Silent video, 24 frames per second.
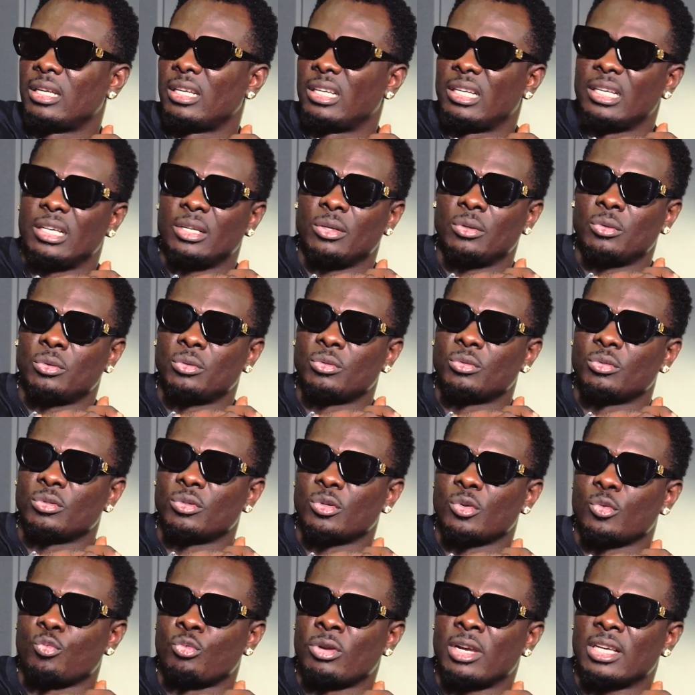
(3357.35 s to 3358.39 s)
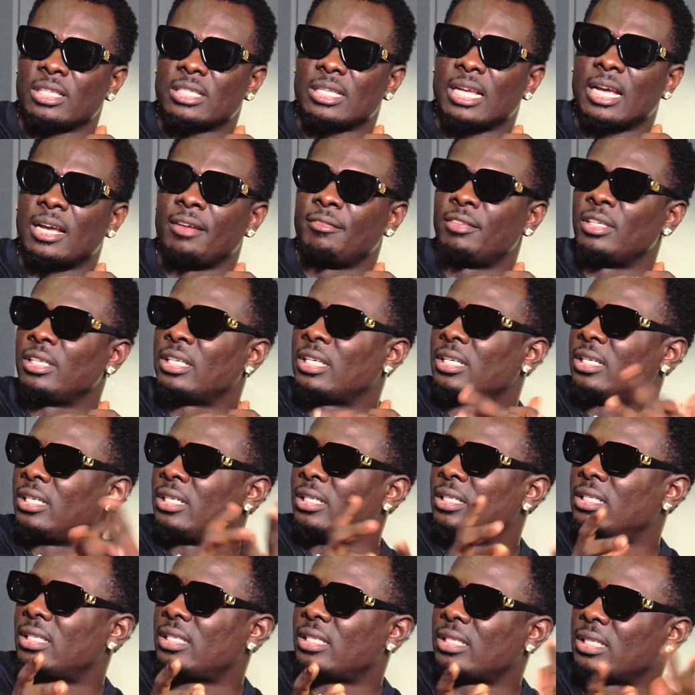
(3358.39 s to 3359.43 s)
you know, when I start having
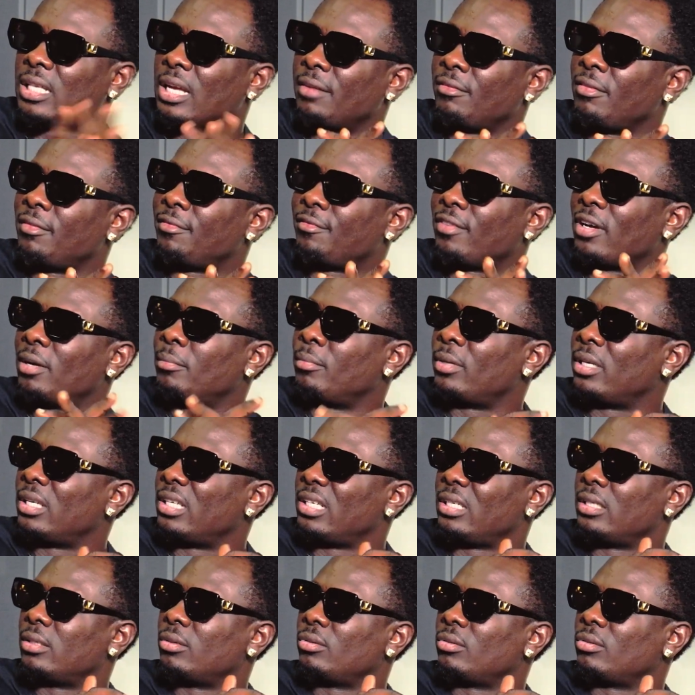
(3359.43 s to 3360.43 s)
kids, start having family,